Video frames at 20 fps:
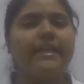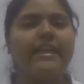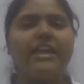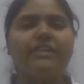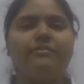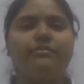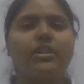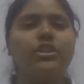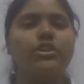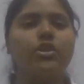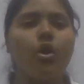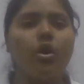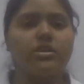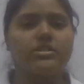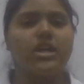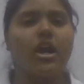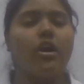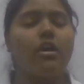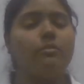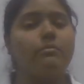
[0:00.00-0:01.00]
He will
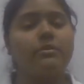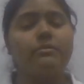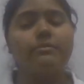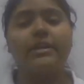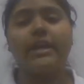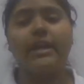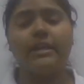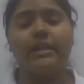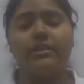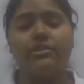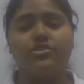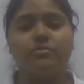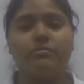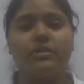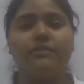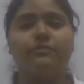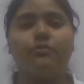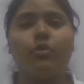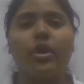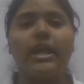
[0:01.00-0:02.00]
not, however, be
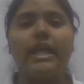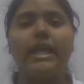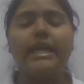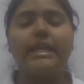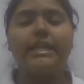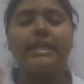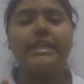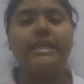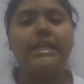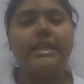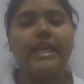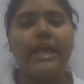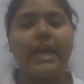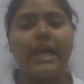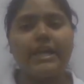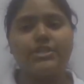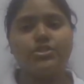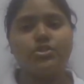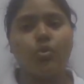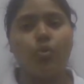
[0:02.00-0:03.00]
eligible for
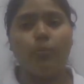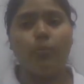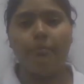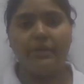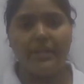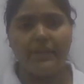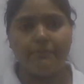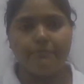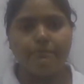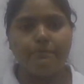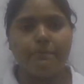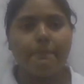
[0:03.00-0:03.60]
ESOP.